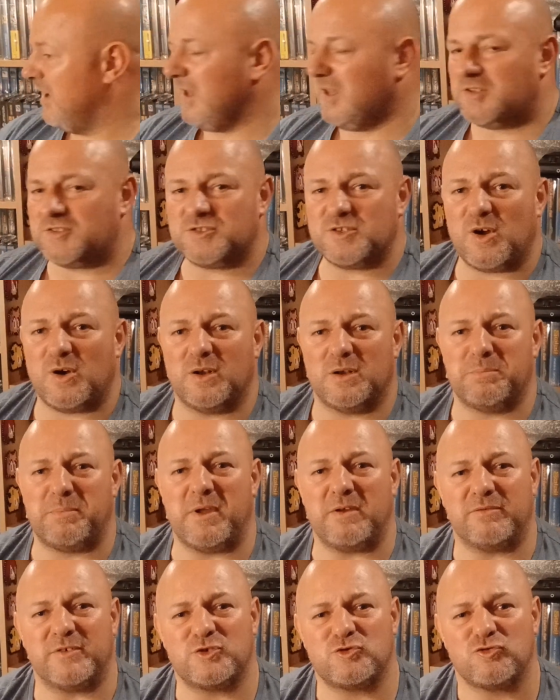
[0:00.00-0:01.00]
started a
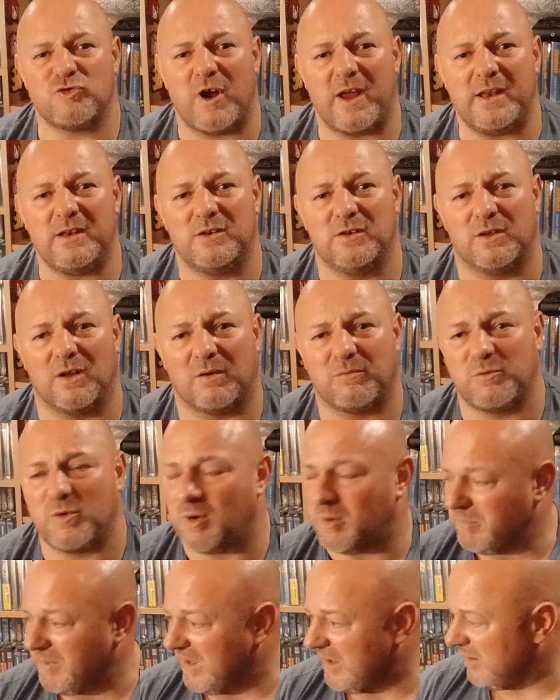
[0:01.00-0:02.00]
bit of a trend. I've got
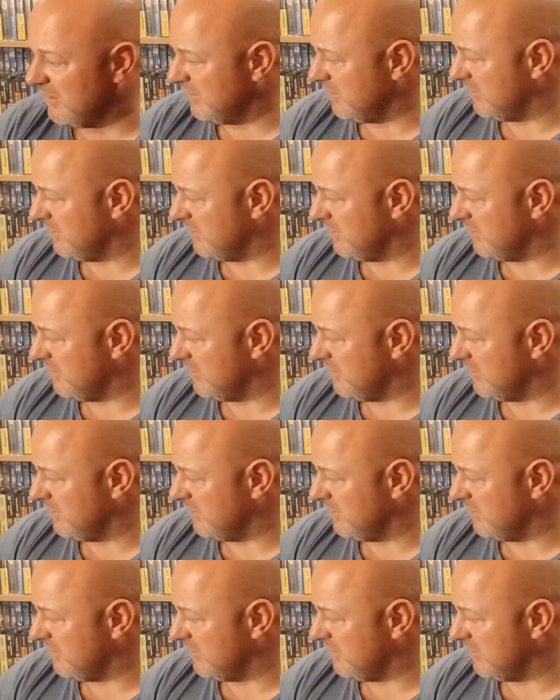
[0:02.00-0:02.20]
about